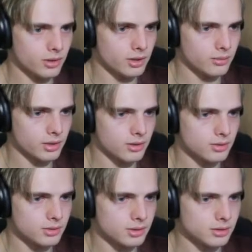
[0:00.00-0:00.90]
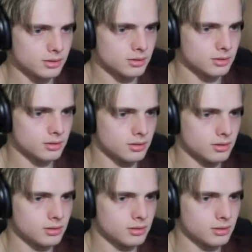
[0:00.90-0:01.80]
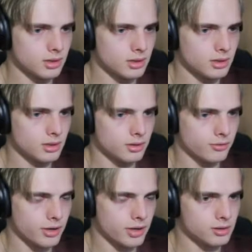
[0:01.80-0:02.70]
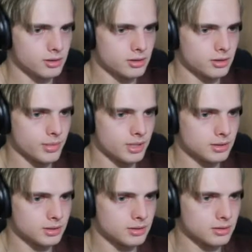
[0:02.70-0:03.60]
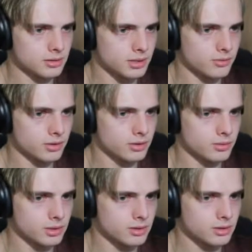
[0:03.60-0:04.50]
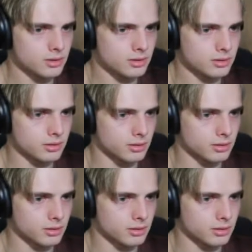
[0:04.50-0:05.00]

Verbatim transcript: Where are we going? Phallic monsters everywhere.